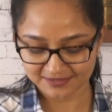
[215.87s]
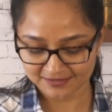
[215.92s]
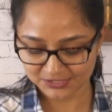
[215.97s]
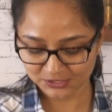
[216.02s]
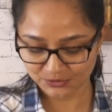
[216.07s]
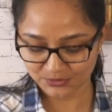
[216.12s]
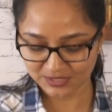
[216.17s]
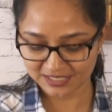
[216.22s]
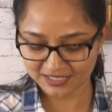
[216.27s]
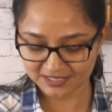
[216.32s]

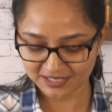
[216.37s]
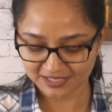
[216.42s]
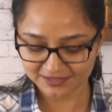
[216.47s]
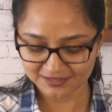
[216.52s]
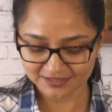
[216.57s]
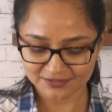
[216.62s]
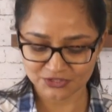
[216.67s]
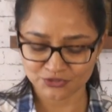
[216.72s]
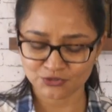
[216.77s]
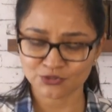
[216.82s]
So in
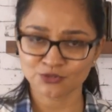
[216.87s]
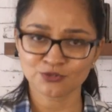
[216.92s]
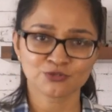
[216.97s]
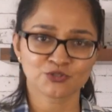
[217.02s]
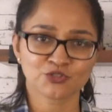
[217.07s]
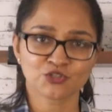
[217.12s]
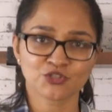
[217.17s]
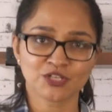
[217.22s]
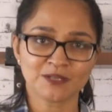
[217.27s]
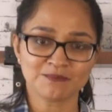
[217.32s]
another 2 to
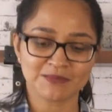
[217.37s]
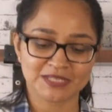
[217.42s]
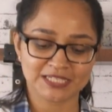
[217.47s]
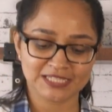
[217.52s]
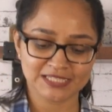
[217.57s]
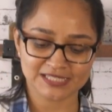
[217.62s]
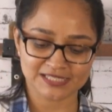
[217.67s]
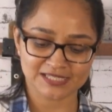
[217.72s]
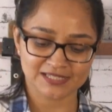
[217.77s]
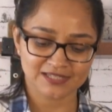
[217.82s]
3
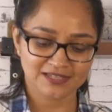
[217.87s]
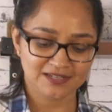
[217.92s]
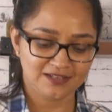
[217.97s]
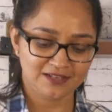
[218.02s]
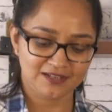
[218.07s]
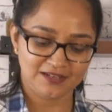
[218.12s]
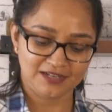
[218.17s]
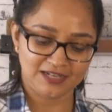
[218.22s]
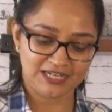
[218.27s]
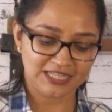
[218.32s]
minutes,
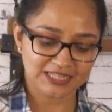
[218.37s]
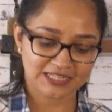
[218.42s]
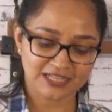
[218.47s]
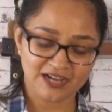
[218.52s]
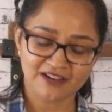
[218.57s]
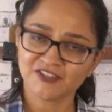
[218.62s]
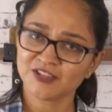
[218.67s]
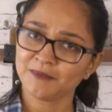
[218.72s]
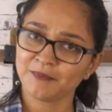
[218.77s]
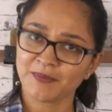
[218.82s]
I'll
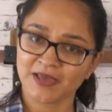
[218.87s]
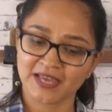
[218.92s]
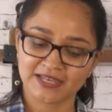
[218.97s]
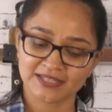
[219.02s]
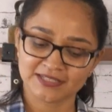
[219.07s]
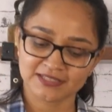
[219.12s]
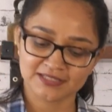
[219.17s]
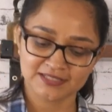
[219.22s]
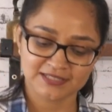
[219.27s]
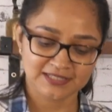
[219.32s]
cover the
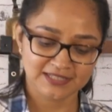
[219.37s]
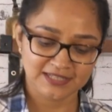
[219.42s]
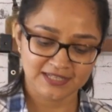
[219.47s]
pan